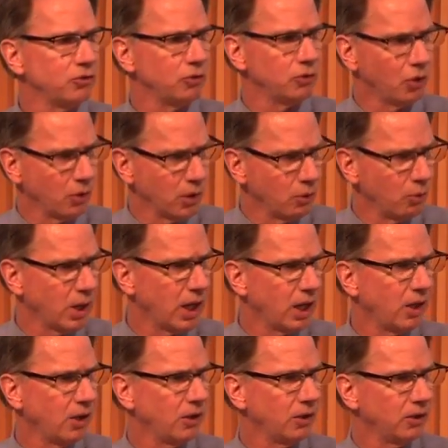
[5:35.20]
you know it
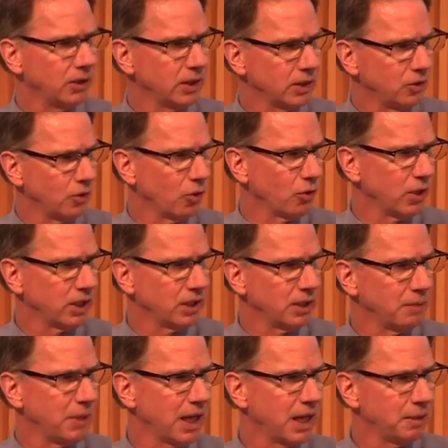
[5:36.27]
well, ignoring the
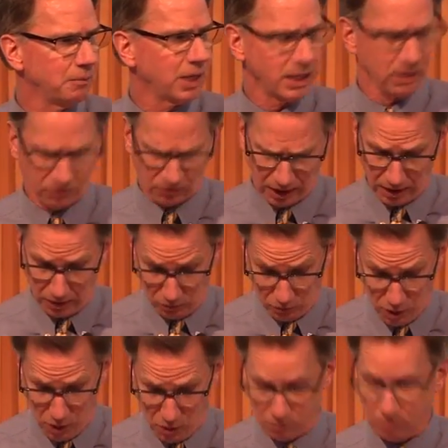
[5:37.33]
man by the side of the
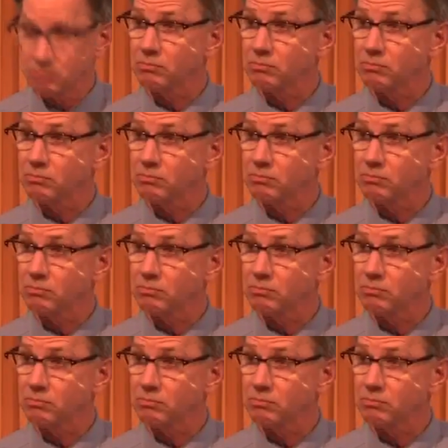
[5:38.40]
road.